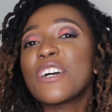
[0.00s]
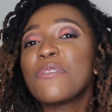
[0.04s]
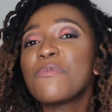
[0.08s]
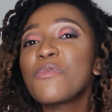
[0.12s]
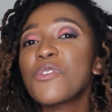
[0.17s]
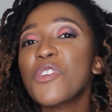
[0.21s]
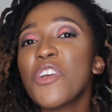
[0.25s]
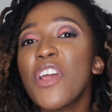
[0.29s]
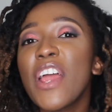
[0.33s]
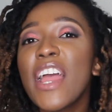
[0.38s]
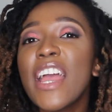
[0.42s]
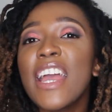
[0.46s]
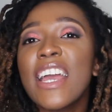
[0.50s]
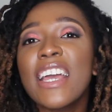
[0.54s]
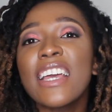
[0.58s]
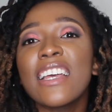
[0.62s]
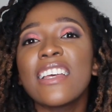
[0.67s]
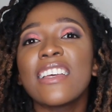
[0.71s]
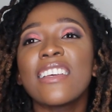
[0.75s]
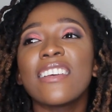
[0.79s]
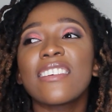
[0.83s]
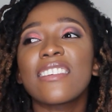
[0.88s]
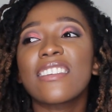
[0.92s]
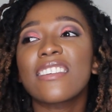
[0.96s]
I'm
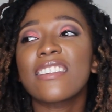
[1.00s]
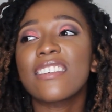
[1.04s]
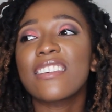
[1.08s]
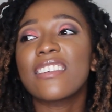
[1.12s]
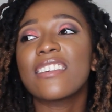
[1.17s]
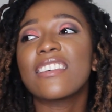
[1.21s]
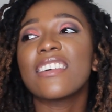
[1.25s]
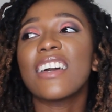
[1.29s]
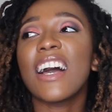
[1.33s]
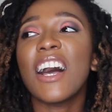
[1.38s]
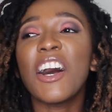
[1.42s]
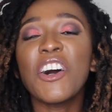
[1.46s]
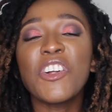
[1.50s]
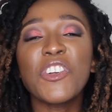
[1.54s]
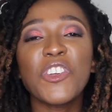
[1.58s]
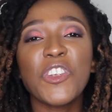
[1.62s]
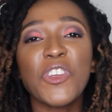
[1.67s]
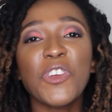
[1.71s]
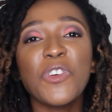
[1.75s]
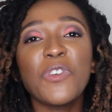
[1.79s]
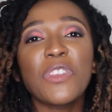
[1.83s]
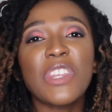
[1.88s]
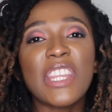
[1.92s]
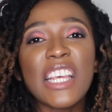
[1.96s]
trying out
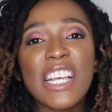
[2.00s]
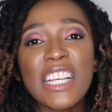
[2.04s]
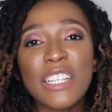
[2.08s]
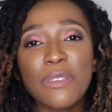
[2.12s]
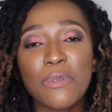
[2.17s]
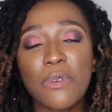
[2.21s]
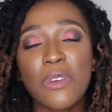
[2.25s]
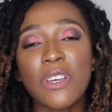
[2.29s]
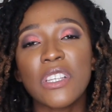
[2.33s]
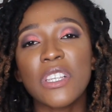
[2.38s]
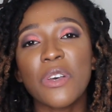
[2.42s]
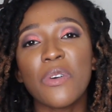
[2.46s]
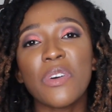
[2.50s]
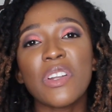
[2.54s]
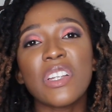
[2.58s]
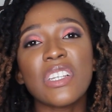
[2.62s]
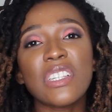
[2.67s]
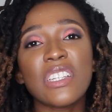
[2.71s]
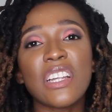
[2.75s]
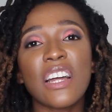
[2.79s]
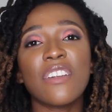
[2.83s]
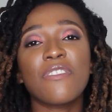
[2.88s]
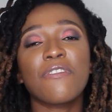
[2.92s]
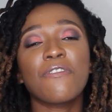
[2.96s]
new things because I want to
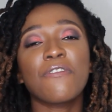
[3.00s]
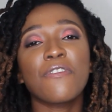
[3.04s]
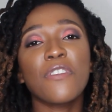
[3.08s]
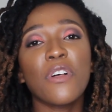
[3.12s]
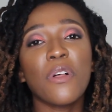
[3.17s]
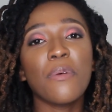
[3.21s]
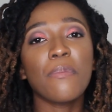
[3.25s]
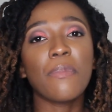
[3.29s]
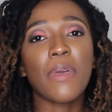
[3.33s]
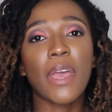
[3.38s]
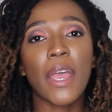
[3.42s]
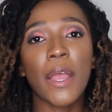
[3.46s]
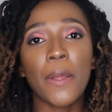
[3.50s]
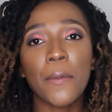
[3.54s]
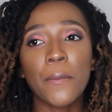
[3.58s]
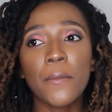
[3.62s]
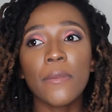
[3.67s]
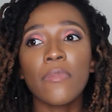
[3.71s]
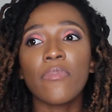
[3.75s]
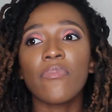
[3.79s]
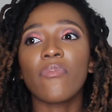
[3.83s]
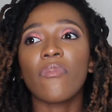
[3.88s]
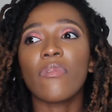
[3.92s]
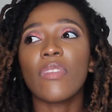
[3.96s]
start filming